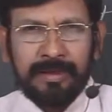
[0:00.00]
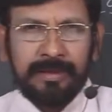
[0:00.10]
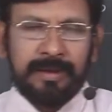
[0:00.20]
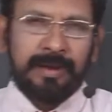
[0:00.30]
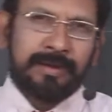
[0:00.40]

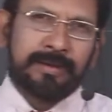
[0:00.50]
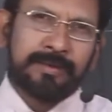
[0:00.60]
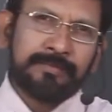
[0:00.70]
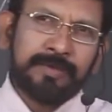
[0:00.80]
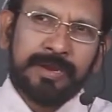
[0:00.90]
And
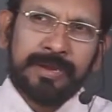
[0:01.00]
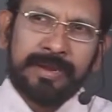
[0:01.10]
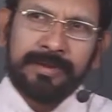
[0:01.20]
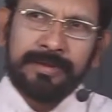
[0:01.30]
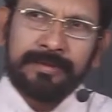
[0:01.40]
we
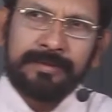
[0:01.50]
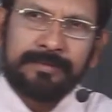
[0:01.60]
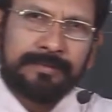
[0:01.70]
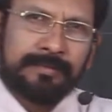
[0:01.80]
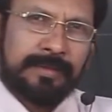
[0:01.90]
learned
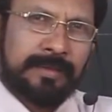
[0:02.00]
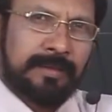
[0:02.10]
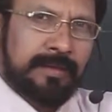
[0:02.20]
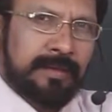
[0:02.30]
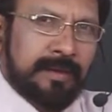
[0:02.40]

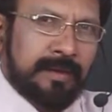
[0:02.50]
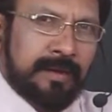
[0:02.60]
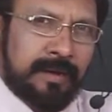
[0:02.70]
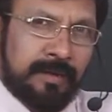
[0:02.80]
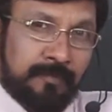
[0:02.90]

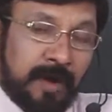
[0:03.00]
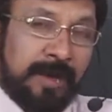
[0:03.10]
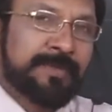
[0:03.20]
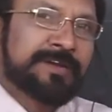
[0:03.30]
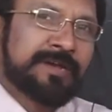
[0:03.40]

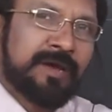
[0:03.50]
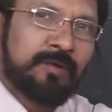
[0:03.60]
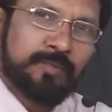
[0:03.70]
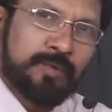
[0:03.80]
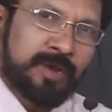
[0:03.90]
formatting
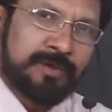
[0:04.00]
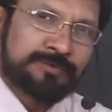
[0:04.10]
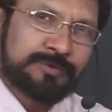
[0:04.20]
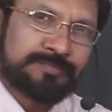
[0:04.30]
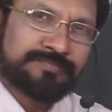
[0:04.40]
output
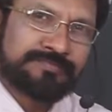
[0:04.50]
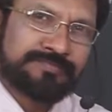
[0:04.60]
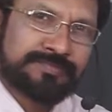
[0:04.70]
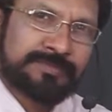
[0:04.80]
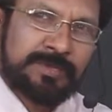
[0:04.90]
also.
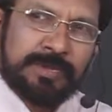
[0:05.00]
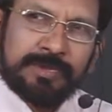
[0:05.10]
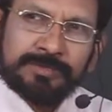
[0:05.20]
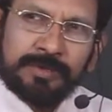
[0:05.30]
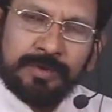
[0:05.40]

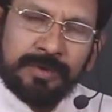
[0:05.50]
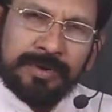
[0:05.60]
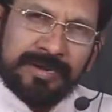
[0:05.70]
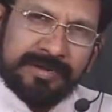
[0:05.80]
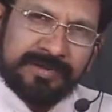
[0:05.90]
So
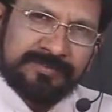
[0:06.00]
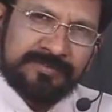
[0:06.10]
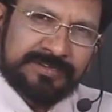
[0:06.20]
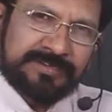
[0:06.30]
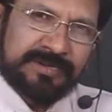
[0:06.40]
let us
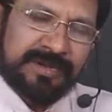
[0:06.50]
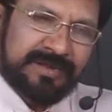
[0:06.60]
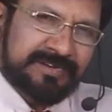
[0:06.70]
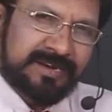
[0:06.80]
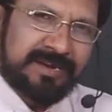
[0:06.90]
first
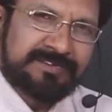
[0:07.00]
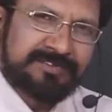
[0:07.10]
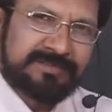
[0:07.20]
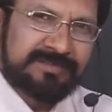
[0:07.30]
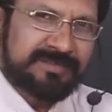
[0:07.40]

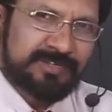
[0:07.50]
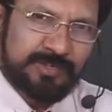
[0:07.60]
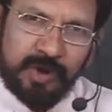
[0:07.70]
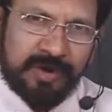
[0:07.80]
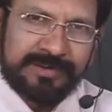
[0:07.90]
crystallize this
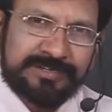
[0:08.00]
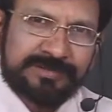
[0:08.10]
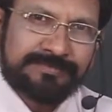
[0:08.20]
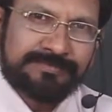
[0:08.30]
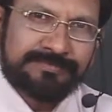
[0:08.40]
knowledge
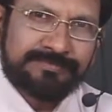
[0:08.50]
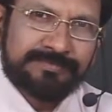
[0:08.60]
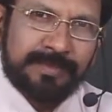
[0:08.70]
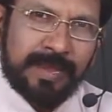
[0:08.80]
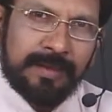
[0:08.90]

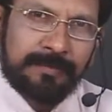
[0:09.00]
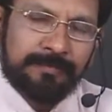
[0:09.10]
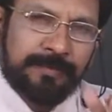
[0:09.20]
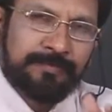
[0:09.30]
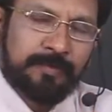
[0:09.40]

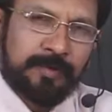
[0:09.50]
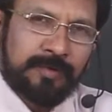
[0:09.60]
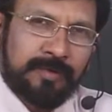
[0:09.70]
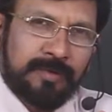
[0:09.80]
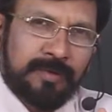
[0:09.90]
before
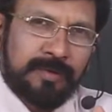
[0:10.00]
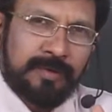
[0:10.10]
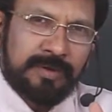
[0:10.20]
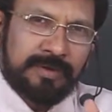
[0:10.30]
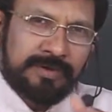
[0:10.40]

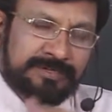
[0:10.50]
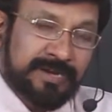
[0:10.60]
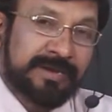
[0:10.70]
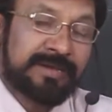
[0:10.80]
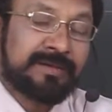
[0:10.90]

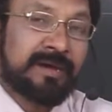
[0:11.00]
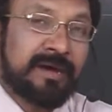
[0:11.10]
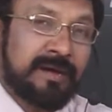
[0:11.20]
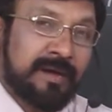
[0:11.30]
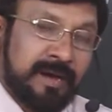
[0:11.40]
studying
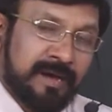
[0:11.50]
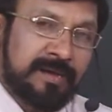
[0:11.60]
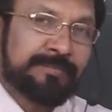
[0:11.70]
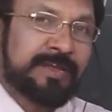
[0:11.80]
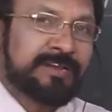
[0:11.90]

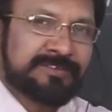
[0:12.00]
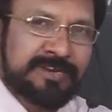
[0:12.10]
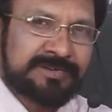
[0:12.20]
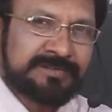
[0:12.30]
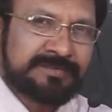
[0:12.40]
remaining
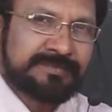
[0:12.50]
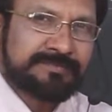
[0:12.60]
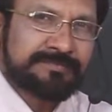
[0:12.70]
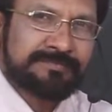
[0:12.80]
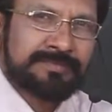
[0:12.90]
sections.
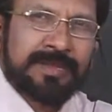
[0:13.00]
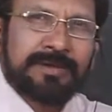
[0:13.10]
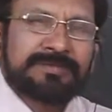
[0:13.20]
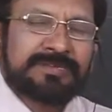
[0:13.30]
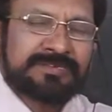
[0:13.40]

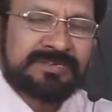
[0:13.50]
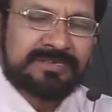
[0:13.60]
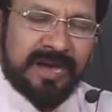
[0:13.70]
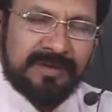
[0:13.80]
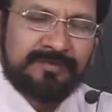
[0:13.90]
This is
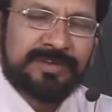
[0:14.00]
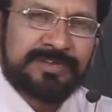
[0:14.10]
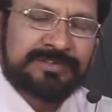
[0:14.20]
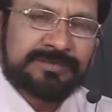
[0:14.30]
always